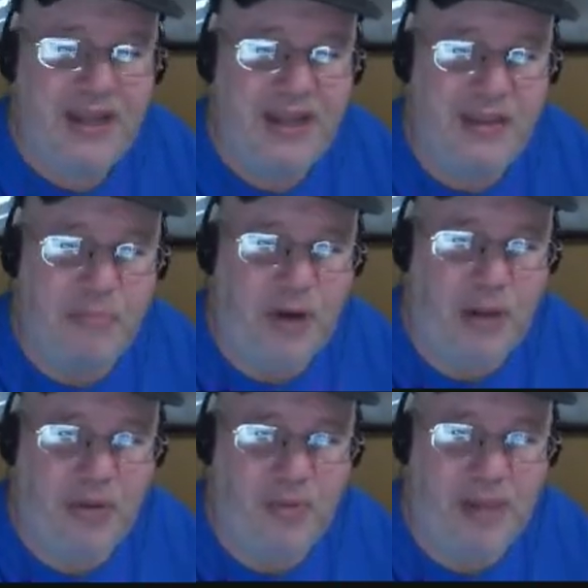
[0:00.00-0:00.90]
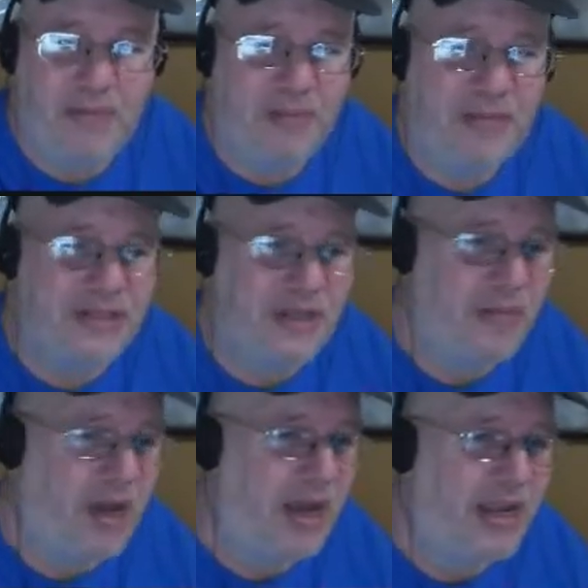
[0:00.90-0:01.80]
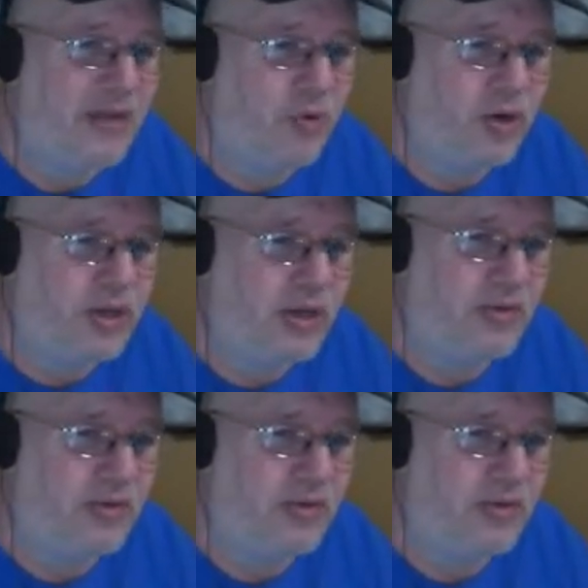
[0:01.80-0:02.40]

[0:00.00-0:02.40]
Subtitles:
and then probably wrap it up because I am working